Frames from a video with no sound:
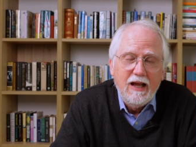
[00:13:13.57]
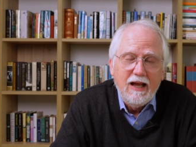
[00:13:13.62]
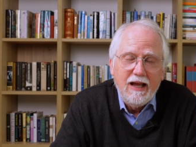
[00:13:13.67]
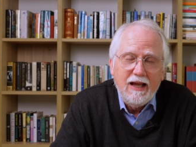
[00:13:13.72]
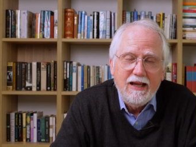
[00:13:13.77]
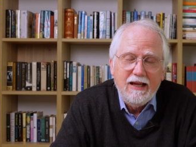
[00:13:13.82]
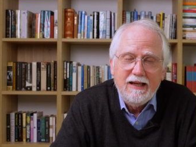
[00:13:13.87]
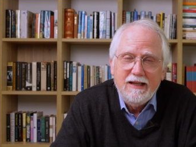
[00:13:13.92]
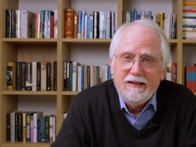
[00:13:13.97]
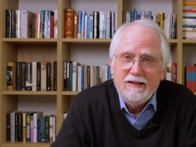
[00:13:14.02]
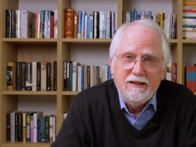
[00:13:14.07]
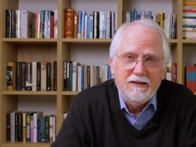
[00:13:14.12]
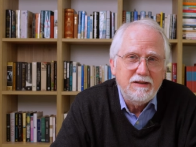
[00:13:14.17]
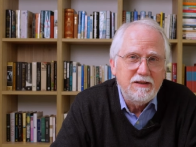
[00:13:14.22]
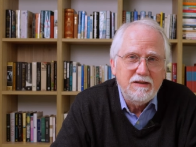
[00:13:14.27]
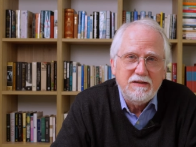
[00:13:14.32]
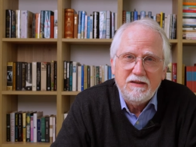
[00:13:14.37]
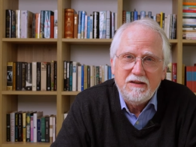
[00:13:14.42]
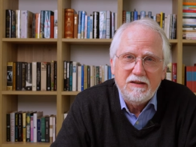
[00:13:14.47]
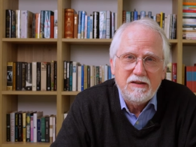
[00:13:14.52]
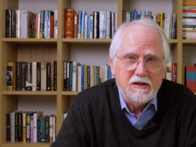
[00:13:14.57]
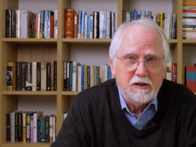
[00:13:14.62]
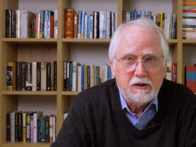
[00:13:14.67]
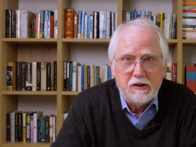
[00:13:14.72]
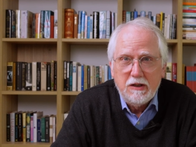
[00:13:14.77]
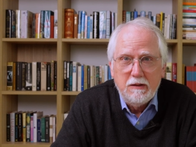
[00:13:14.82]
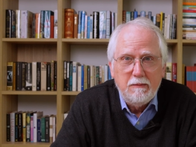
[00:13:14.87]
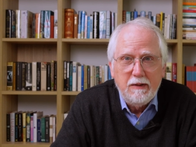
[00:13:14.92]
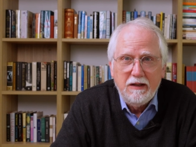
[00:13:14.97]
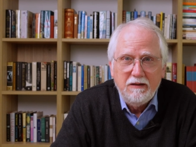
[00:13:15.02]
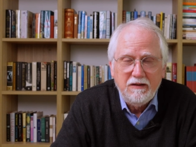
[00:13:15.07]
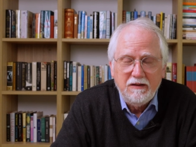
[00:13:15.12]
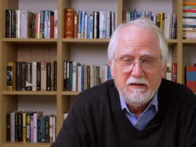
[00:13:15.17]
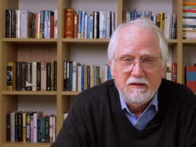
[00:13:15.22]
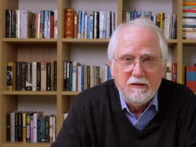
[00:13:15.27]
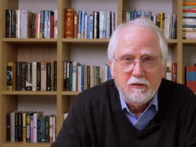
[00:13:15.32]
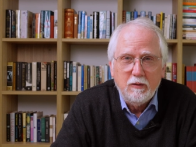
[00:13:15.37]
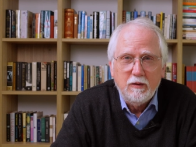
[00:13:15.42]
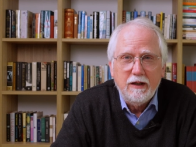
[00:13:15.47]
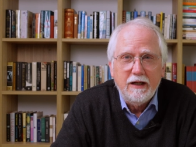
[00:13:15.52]
And it's just such an amazing
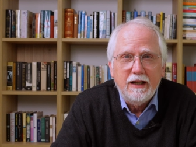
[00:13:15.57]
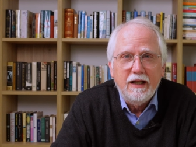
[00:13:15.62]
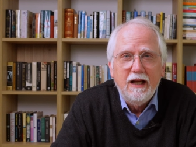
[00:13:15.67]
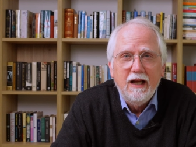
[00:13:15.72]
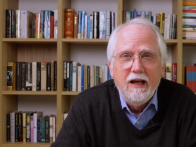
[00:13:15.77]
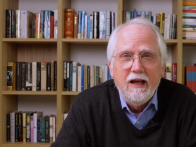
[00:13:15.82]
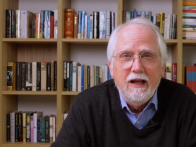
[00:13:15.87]
story.